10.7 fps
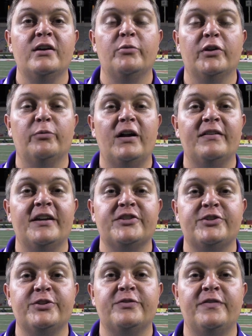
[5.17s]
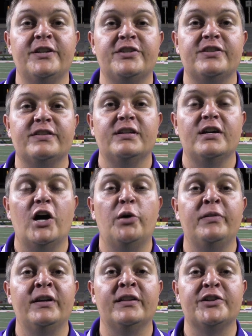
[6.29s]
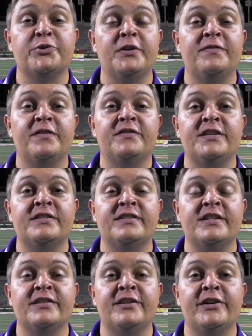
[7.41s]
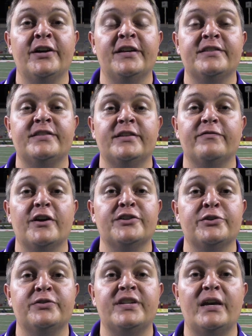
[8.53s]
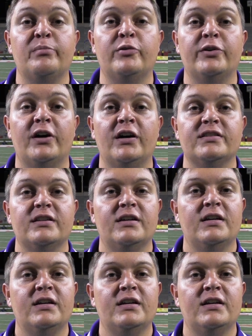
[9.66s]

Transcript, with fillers: where the Wildcats just finished opening their 2015 season here against the Fresno State Bulldogs.